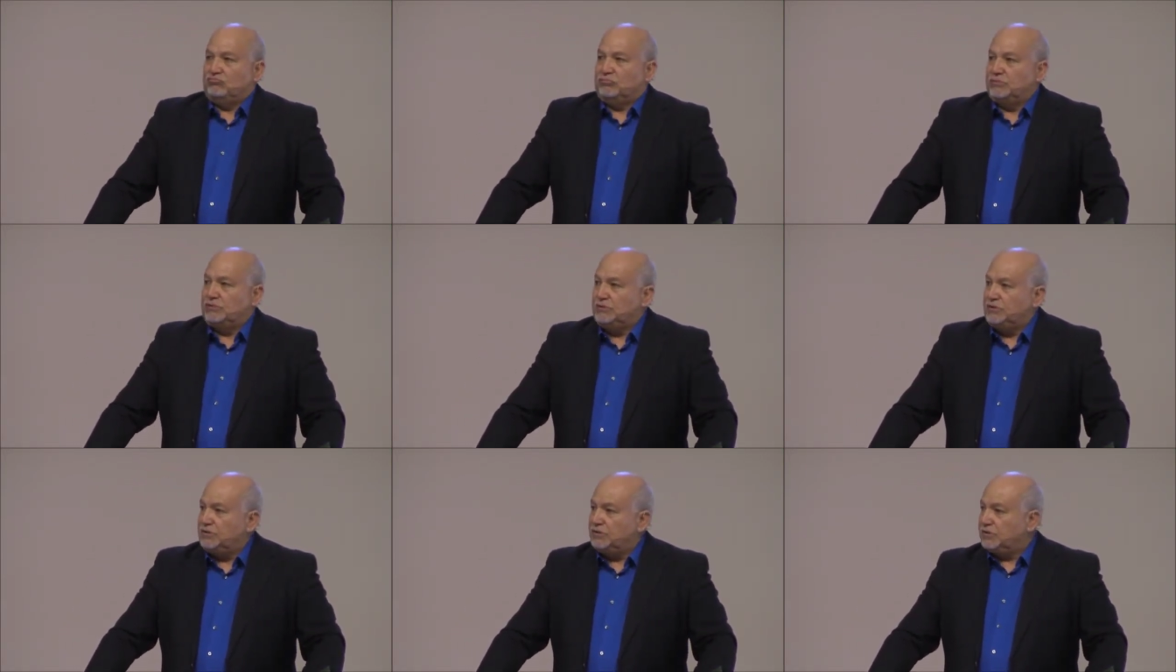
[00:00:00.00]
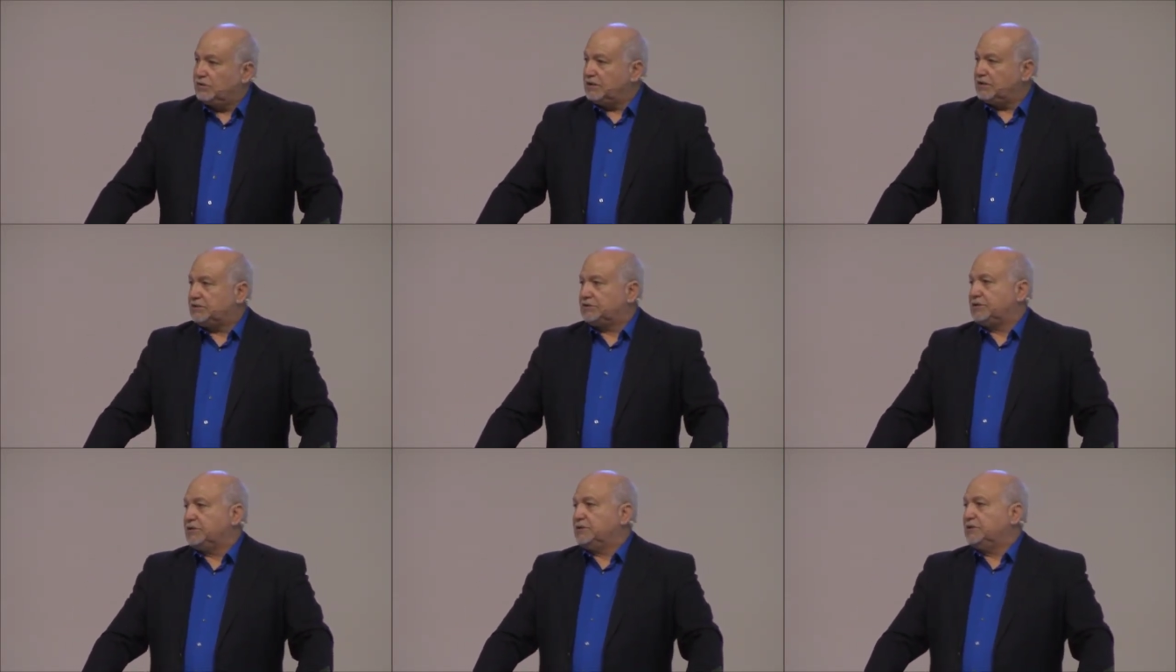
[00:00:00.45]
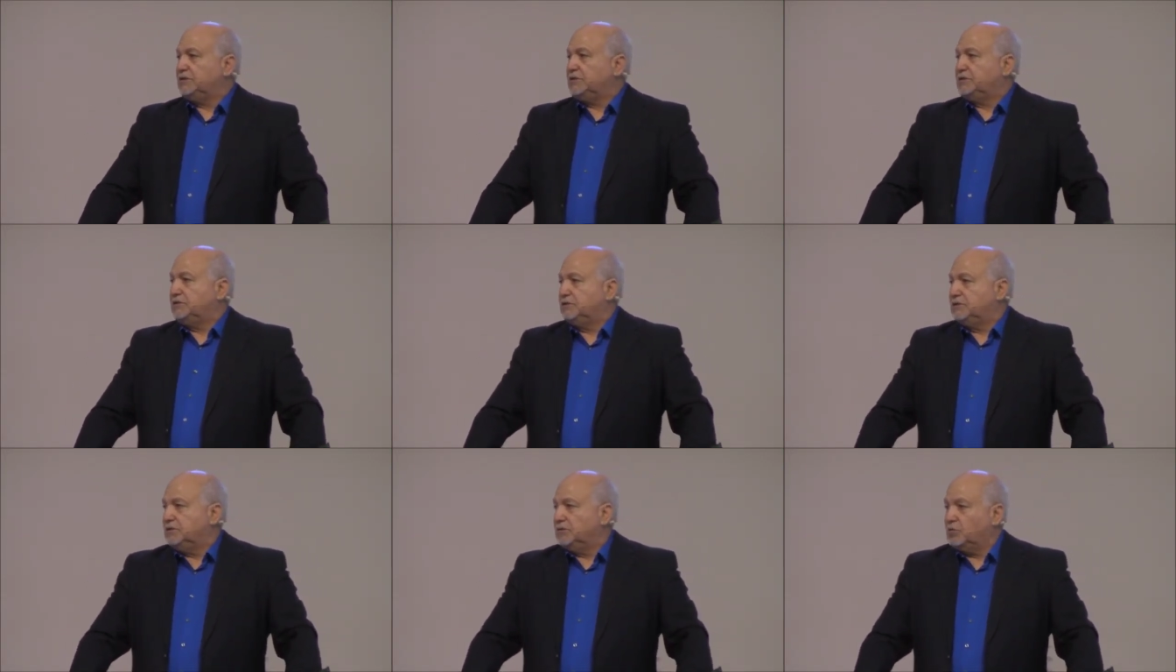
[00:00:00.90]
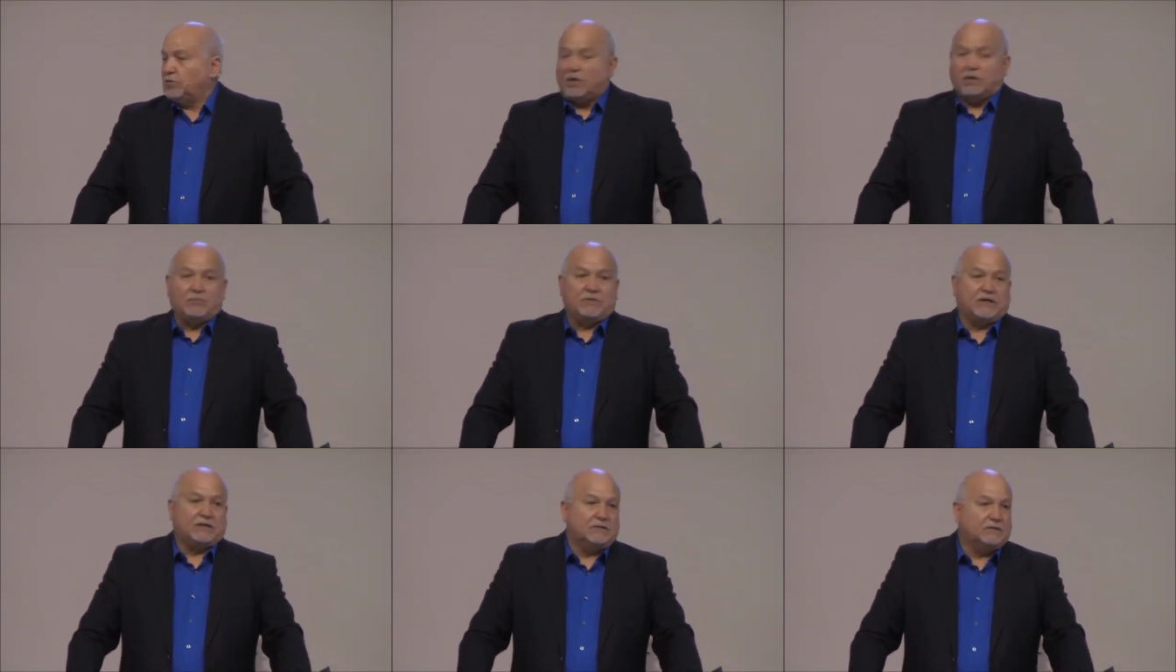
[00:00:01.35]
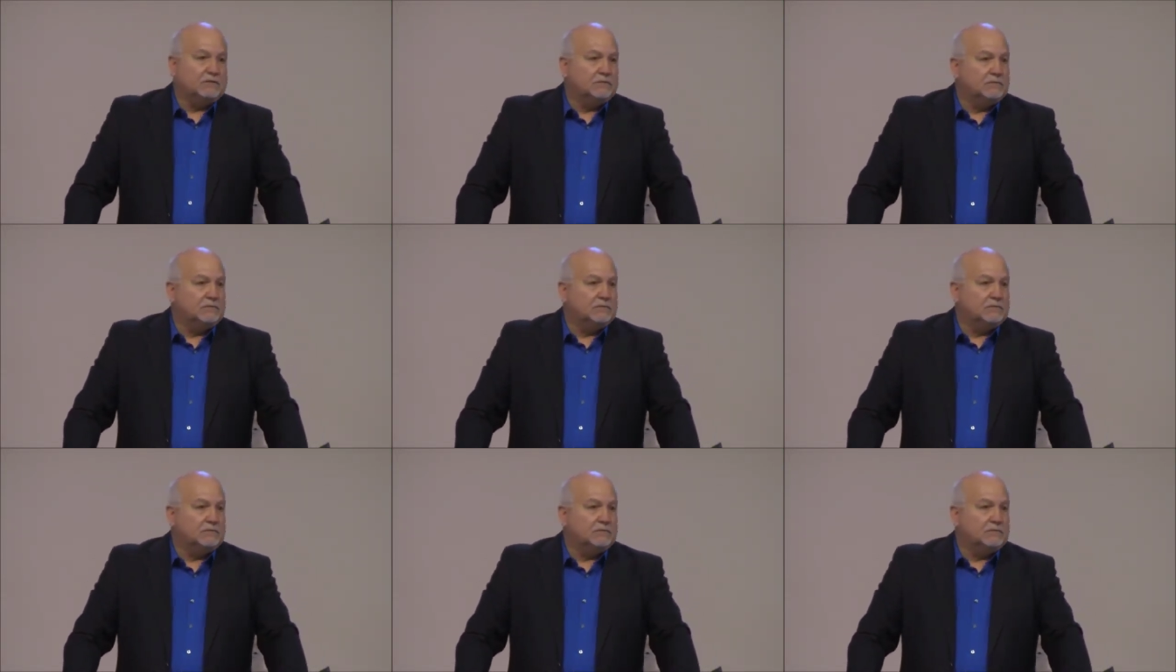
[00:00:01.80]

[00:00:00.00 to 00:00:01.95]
you're going to turn to Walmart